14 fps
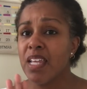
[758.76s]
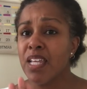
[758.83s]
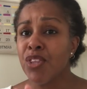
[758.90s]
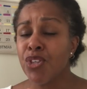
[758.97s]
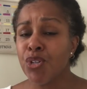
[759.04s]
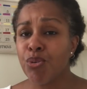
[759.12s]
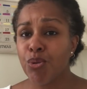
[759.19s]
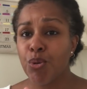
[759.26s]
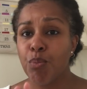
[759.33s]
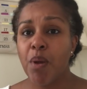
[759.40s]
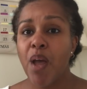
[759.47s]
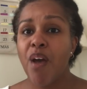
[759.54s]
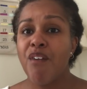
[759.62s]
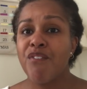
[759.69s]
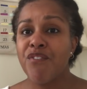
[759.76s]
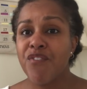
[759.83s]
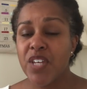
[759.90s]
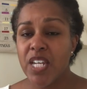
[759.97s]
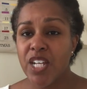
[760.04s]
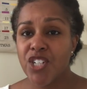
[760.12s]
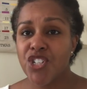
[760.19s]
in the group
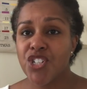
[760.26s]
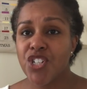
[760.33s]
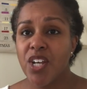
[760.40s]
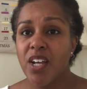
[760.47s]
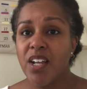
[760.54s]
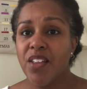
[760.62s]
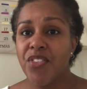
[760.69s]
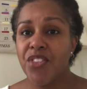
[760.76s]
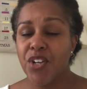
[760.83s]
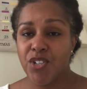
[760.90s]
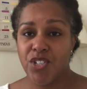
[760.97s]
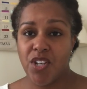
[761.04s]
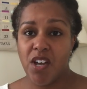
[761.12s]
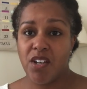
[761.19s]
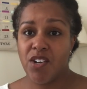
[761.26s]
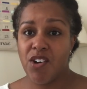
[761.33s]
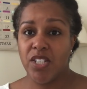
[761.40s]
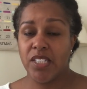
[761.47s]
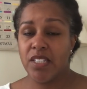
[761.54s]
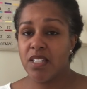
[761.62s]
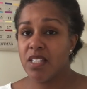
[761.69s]
finish their sock
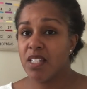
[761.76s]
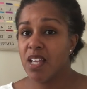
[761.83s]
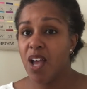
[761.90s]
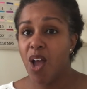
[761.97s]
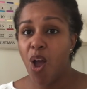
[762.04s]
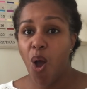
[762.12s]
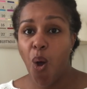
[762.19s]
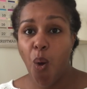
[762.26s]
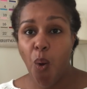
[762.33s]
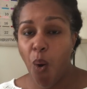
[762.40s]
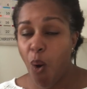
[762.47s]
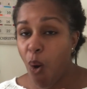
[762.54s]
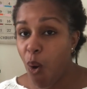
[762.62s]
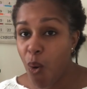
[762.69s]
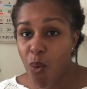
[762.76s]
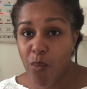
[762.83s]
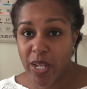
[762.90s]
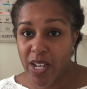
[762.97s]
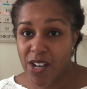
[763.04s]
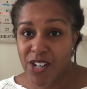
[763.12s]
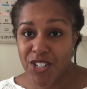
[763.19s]
garlands. Oh
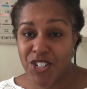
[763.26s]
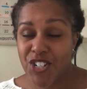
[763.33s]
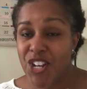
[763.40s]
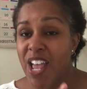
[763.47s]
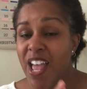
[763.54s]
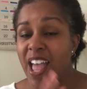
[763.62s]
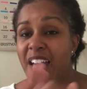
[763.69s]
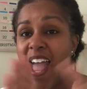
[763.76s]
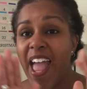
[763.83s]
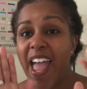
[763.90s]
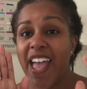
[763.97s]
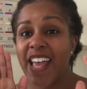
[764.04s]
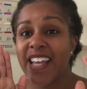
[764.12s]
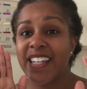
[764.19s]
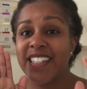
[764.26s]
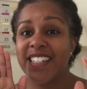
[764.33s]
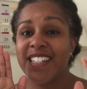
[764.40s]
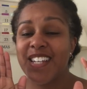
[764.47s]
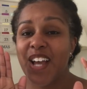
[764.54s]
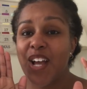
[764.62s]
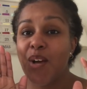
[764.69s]
my gosh.
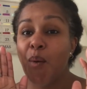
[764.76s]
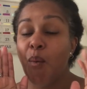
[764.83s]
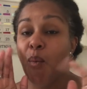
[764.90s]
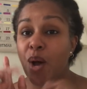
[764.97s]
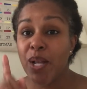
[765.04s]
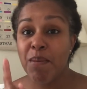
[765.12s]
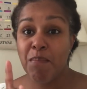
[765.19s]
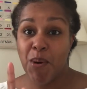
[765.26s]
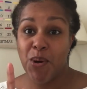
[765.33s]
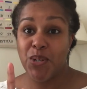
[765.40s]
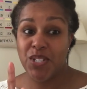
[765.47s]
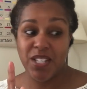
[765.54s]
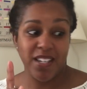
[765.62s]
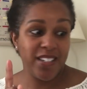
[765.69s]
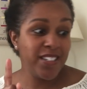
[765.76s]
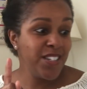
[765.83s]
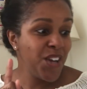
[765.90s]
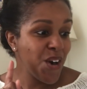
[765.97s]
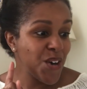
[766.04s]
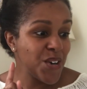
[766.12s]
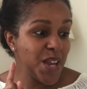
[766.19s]
And one person,
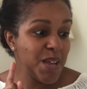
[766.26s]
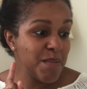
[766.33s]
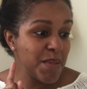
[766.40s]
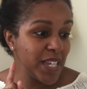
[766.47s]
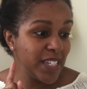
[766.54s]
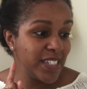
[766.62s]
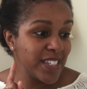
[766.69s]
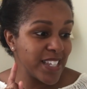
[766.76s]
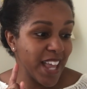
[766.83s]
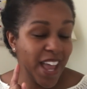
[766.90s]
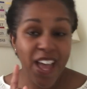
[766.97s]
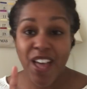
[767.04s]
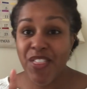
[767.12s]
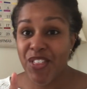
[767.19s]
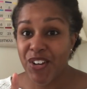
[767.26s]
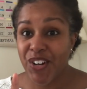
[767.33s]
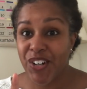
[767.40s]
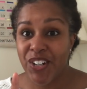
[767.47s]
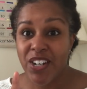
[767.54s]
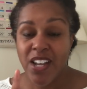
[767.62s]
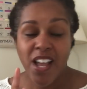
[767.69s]
her name is
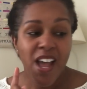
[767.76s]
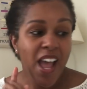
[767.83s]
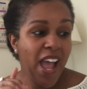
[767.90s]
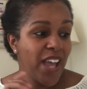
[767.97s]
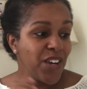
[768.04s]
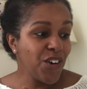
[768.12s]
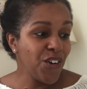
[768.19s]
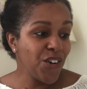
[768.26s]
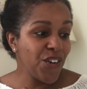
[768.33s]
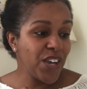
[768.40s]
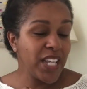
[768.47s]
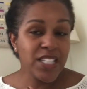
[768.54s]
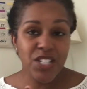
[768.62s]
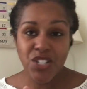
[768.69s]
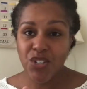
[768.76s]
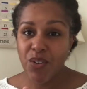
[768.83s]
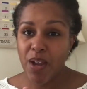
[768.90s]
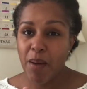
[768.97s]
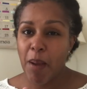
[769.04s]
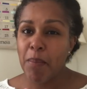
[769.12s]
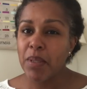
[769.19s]
Heather, and her
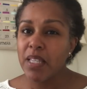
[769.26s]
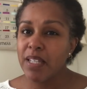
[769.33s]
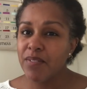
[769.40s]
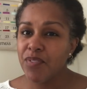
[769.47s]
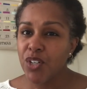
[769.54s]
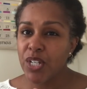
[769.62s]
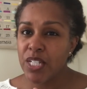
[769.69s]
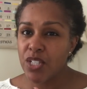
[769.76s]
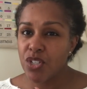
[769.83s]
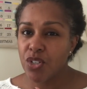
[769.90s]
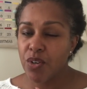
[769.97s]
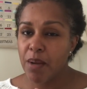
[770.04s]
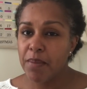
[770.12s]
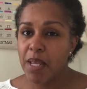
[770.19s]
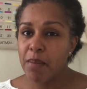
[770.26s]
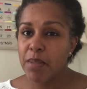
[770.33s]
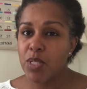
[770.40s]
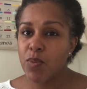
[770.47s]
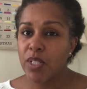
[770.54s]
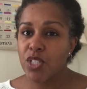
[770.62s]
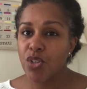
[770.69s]
Instagram, I believe her Instagram name
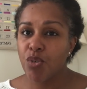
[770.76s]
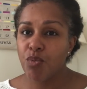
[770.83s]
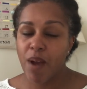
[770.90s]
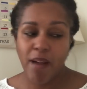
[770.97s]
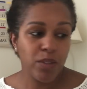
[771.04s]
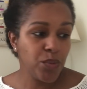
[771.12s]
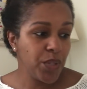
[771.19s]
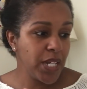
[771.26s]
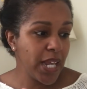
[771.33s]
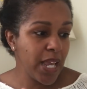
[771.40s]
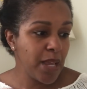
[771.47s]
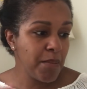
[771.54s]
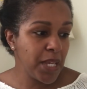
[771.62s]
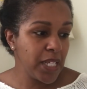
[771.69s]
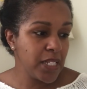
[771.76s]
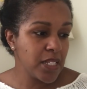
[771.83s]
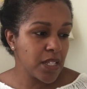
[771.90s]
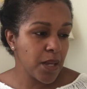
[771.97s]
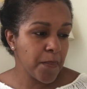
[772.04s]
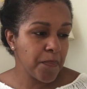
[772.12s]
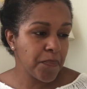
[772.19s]
as well as her Ravelry name is
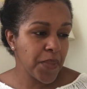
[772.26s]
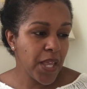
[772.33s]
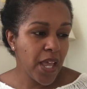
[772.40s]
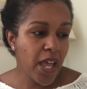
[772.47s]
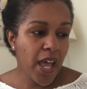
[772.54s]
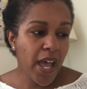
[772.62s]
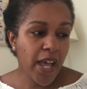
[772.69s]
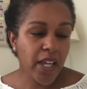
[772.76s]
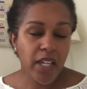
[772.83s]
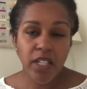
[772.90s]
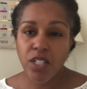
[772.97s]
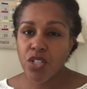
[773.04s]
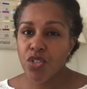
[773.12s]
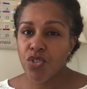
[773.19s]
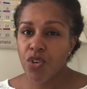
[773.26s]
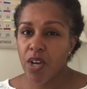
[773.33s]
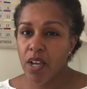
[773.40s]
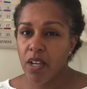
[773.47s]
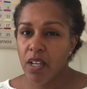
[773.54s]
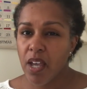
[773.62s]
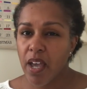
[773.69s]
um,
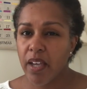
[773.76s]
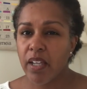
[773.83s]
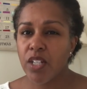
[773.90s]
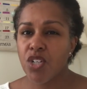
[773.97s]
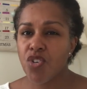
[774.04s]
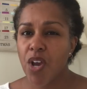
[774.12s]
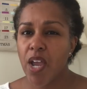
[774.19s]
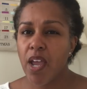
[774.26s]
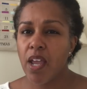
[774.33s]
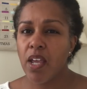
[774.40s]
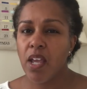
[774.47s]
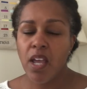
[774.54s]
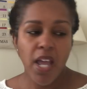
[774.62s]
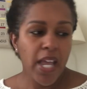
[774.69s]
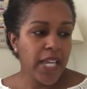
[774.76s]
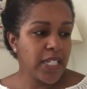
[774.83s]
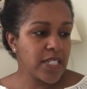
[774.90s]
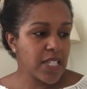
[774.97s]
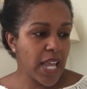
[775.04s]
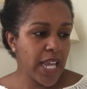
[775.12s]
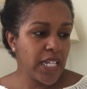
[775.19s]
Hecatre, Hecatre.
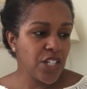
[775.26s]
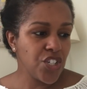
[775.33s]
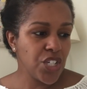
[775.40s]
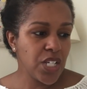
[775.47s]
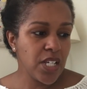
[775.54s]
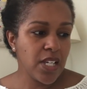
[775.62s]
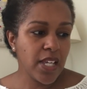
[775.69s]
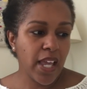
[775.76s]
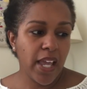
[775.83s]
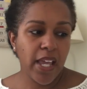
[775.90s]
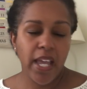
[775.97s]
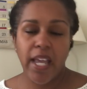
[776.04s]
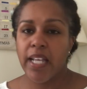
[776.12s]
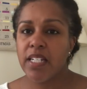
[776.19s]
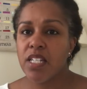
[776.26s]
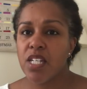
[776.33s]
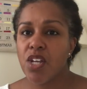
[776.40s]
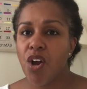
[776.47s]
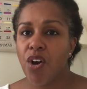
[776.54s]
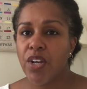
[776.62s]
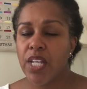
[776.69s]
It's
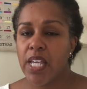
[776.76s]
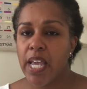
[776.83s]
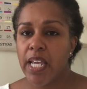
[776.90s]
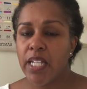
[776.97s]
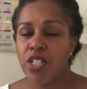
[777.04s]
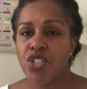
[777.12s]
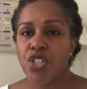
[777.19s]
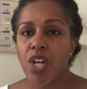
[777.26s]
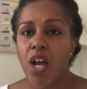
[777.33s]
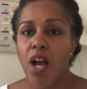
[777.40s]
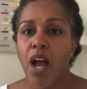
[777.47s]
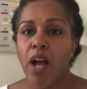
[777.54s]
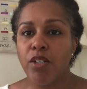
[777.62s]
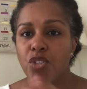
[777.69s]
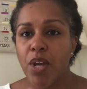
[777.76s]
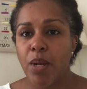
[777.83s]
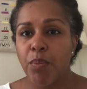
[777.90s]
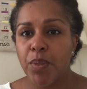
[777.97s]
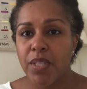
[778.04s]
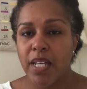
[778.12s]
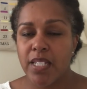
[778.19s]
H-E-K-A-T-R-E-H. uh, I'll try to
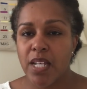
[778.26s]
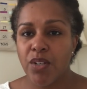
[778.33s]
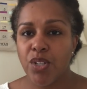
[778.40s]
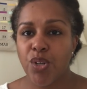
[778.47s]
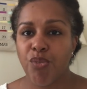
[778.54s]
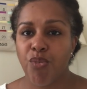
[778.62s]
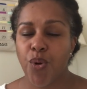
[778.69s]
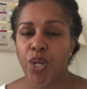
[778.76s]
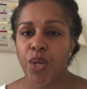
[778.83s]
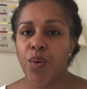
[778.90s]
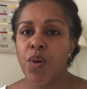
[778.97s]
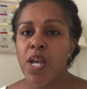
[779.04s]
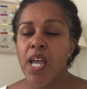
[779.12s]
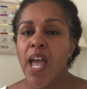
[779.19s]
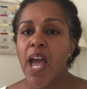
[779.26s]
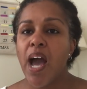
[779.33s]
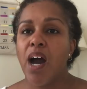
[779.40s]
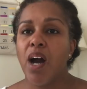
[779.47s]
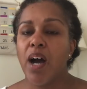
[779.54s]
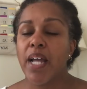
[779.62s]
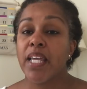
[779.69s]
put that down here for you.
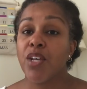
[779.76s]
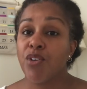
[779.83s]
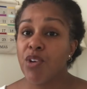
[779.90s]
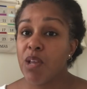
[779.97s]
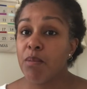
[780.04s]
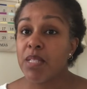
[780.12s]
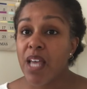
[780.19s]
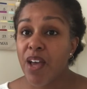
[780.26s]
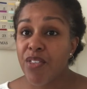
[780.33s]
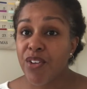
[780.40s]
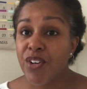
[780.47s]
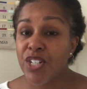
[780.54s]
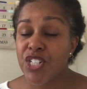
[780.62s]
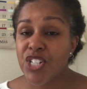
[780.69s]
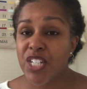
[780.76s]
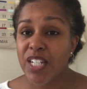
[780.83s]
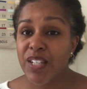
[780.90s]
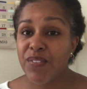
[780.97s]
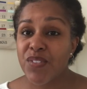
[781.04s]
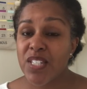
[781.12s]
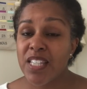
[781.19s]
Uh, again, her name is Heather, and she
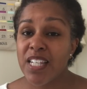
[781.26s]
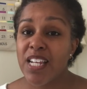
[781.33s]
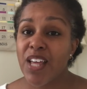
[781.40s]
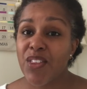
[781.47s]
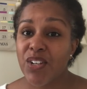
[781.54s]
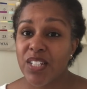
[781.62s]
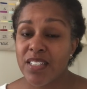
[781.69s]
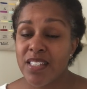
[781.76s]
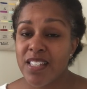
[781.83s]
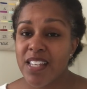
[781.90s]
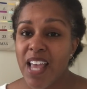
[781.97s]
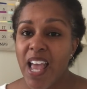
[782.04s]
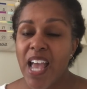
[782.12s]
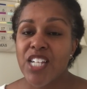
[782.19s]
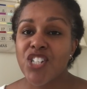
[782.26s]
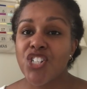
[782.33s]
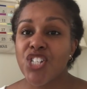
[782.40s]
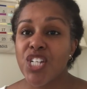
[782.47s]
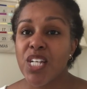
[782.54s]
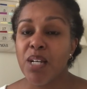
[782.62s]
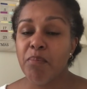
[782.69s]
lives in the Netherlands.
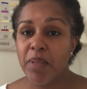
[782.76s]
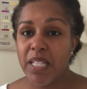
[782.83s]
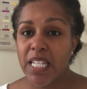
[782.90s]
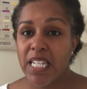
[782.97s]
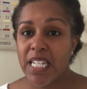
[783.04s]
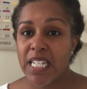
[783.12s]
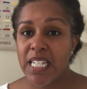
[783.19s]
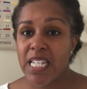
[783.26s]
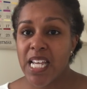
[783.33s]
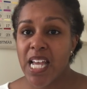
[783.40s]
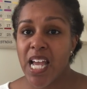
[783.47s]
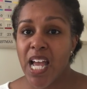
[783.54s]
She completed